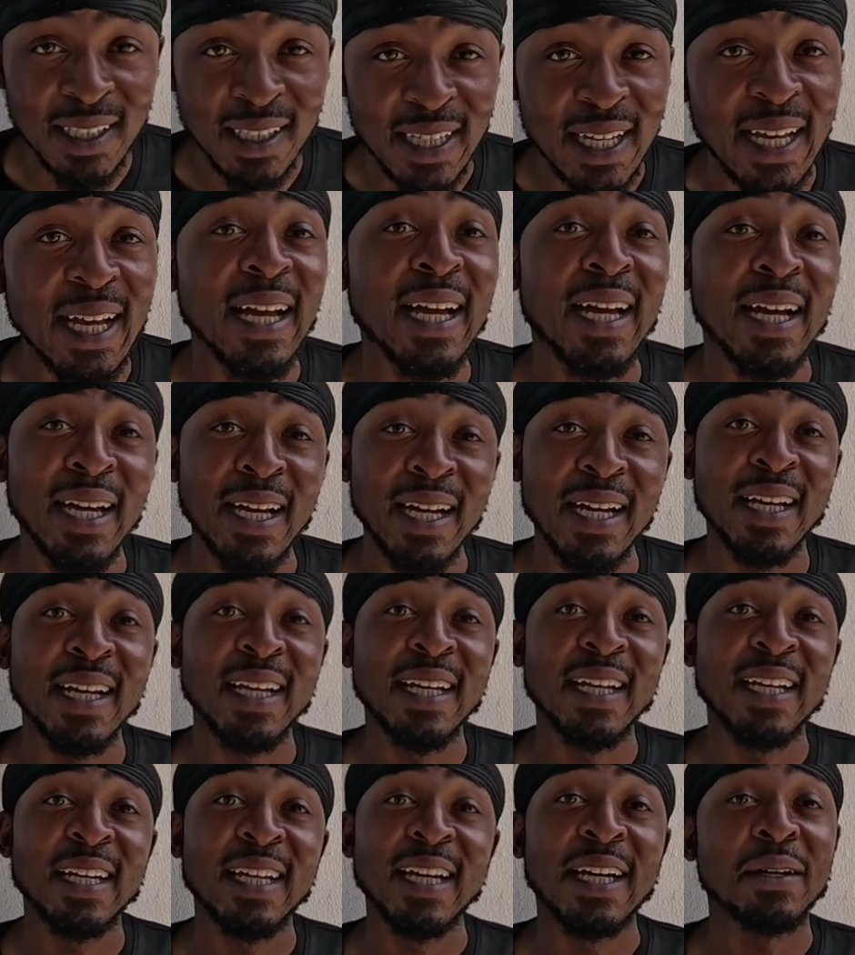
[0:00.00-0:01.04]

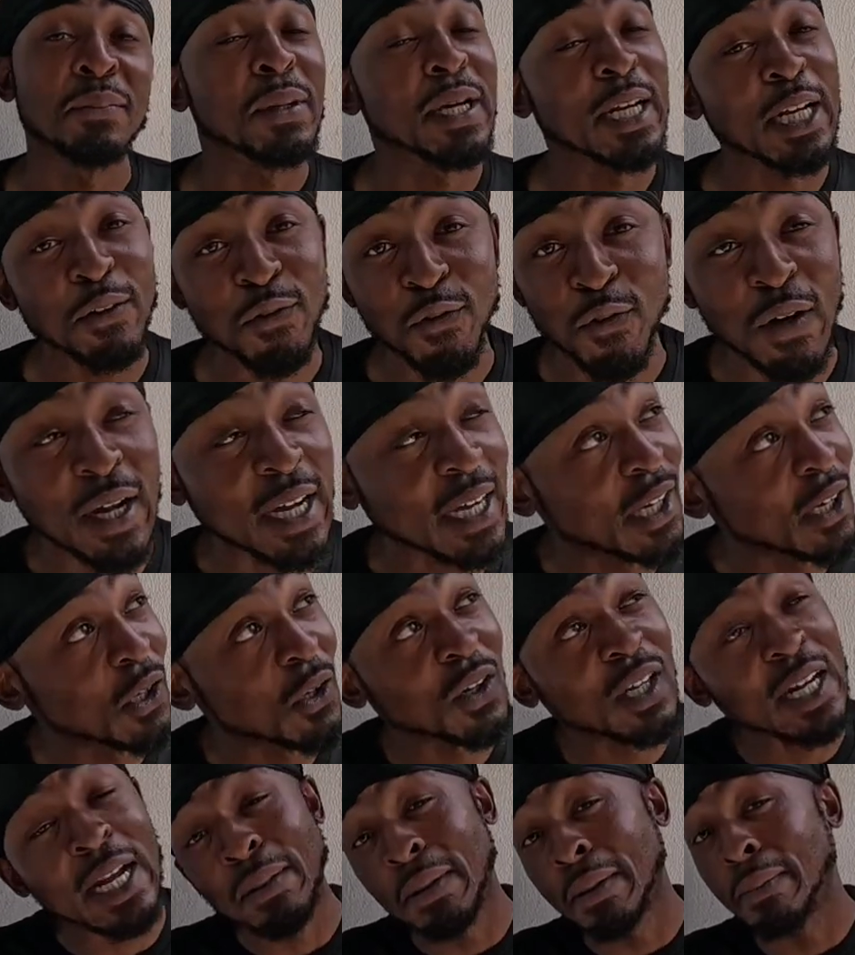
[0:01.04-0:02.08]
And belly full, I can go
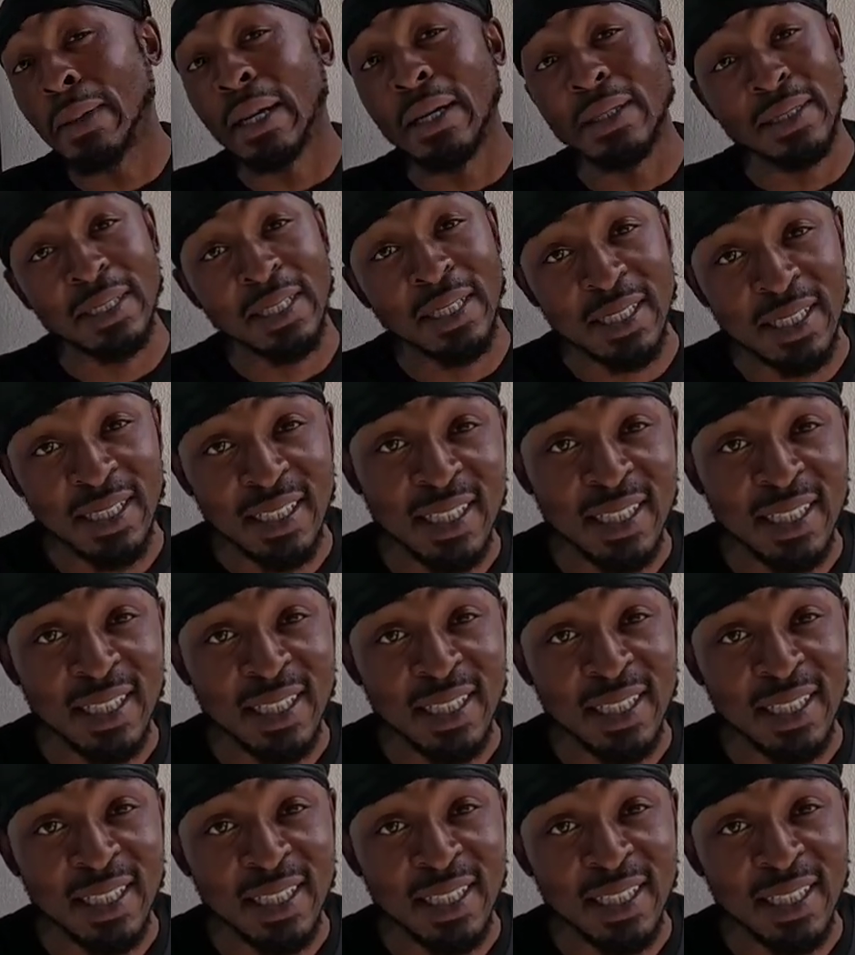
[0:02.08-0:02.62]
climb a mountain.